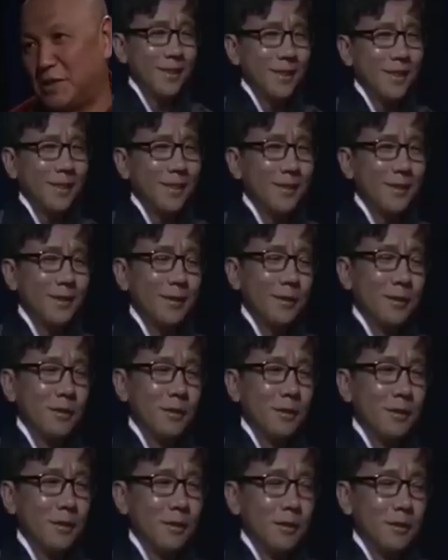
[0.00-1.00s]
Yes.
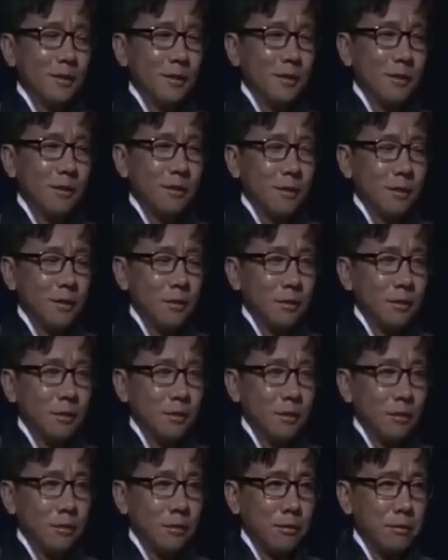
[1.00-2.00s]
So his
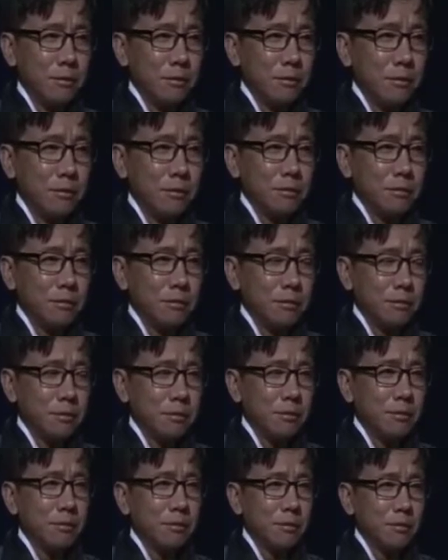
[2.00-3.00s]
master wondered
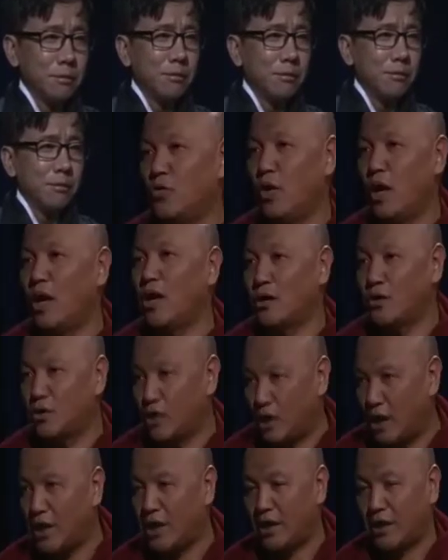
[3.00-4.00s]
why you are
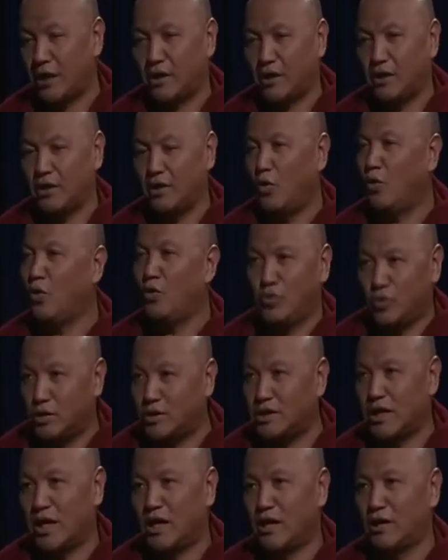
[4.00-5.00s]
crying all the
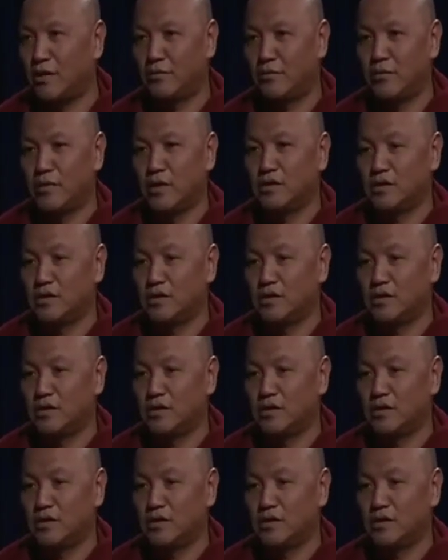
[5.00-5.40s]
time.